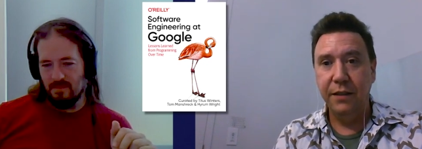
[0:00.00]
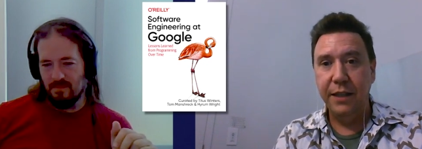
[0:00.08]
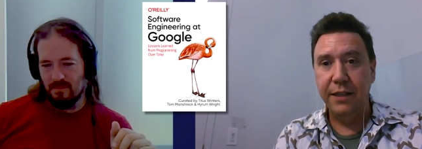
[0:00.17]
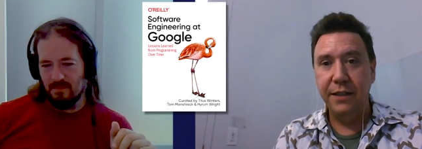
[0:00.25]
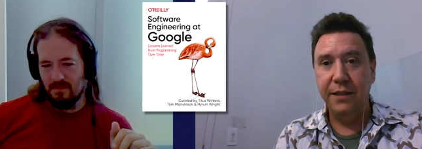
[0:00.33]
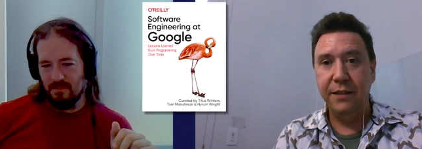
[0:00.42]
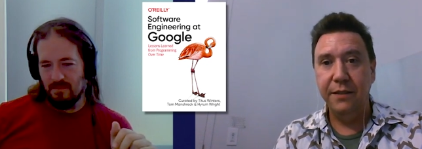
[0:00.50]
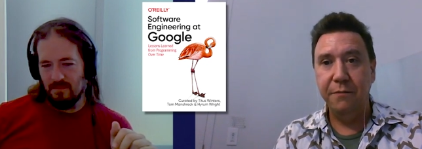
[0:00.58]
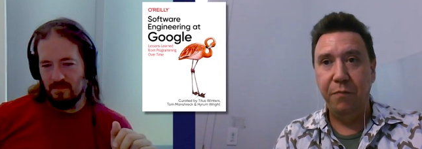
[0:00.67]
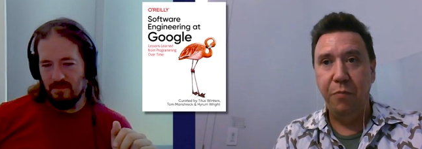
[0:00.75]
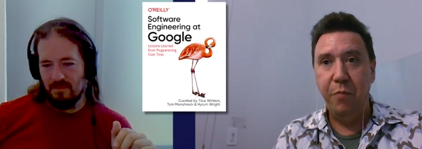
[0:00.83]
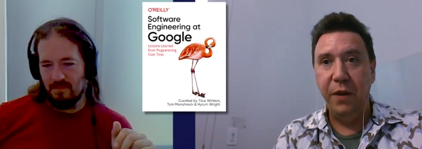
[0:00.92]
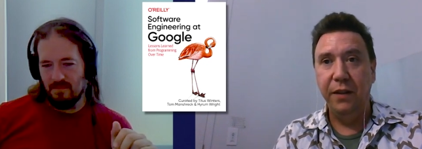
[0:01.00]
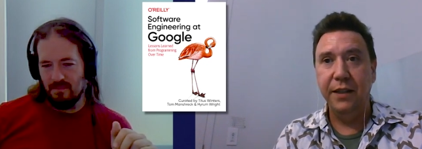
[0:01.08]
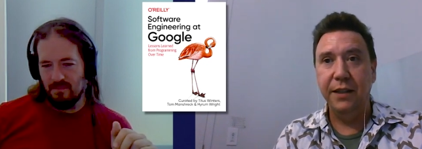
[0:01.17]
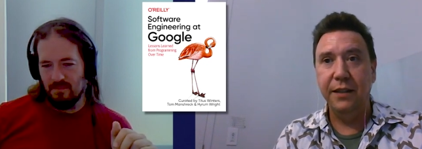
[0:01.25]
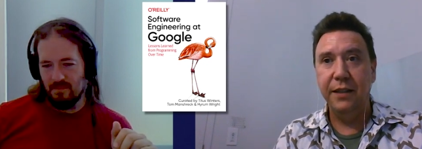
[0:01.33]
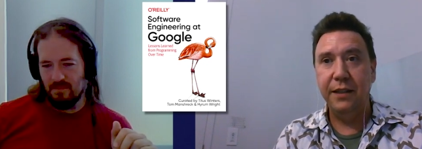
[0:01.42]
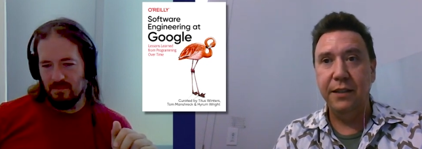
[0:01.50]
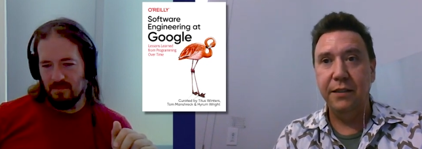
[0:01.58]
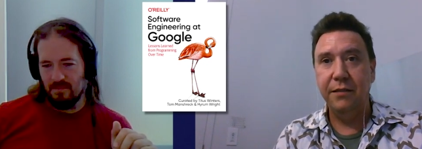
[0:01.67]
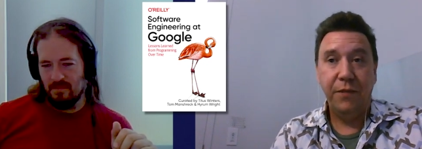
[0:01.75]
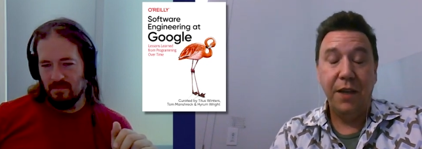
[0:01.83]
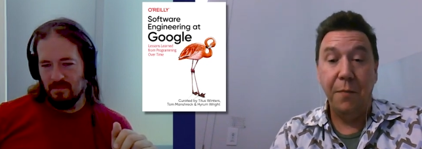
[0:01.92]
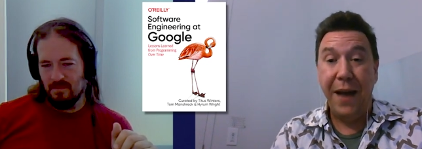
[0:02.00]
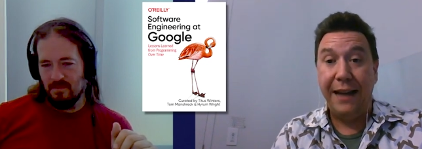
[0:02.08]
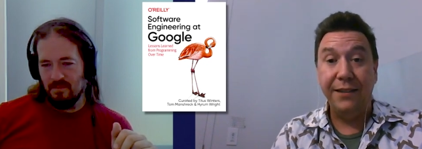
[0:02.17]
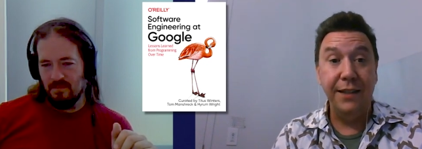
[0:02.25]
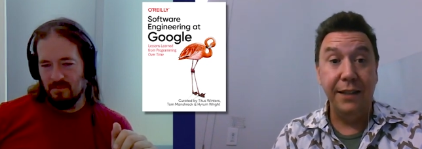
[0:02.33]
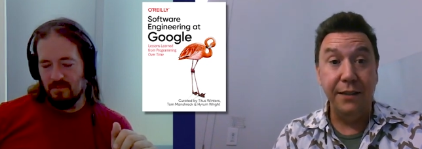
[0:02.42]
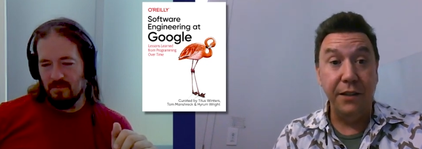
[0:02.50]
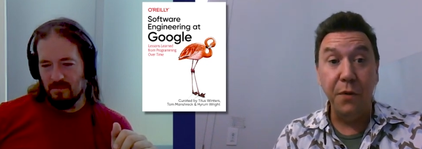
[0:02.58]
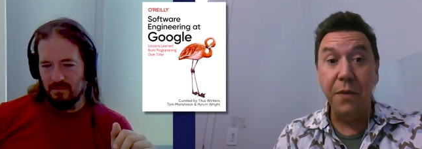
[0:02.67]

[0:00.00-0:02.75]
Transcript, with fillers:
Speaker 1: is building the capacity to do